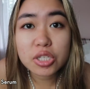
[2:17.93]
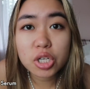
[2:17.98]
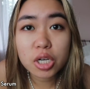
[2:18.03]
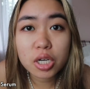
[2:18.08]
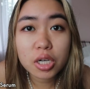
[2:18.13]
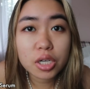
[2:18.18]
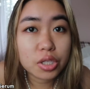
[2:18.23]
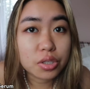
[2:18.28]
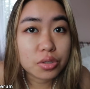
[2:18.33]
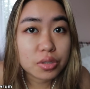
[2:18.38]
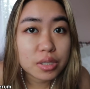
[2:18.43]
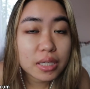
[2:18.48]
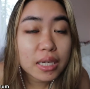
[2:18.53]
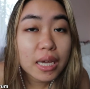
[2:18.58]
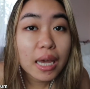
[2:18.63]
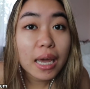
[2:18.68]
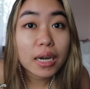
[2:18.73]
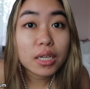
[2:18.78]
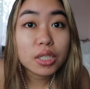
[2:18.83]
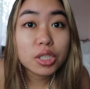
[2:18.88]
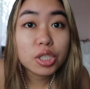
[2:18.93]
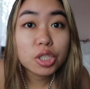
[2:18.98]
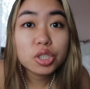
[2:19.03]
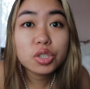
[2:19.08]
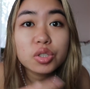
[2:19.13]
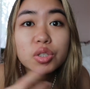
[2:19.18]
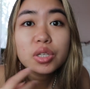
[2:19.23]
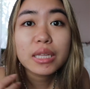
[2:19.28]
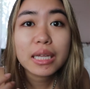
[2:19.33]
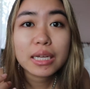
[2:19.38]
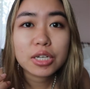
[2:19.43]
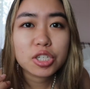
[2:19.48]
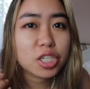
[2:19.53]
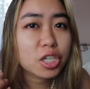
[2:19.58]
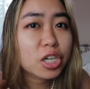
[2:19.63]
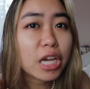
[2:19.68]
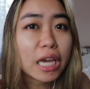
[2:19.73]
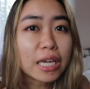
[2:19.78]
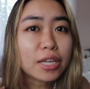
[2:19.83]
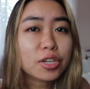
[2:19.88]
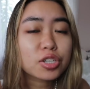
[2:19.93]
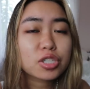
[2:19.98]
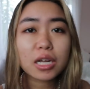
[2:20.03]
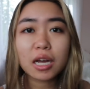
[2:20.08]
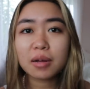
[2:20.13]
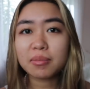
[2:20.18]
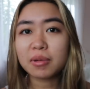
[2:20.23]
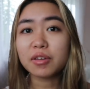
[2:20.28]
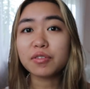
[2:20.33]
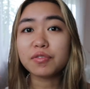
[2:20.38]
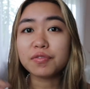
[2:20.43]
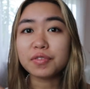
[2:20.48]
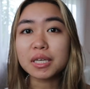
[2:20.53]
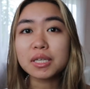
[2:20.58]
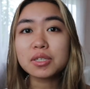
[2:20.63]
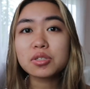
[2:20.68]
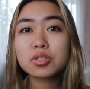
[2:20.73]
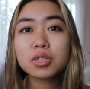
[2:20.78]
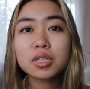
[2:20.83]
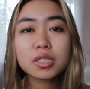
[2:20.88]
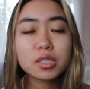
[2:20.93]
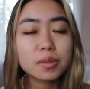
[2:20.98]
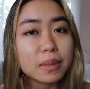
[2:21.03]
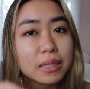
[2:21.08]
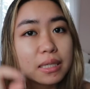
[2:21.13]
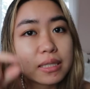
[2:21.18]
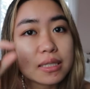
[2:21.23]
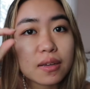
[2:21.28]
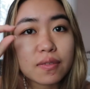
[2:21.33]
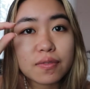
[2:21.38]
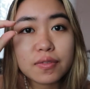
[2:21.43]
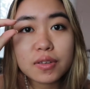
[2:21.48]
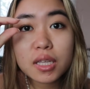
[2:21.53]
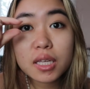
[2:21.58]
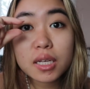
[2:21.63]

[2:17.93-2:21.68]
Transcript: started using it and it literally like changed how my face looked because I feel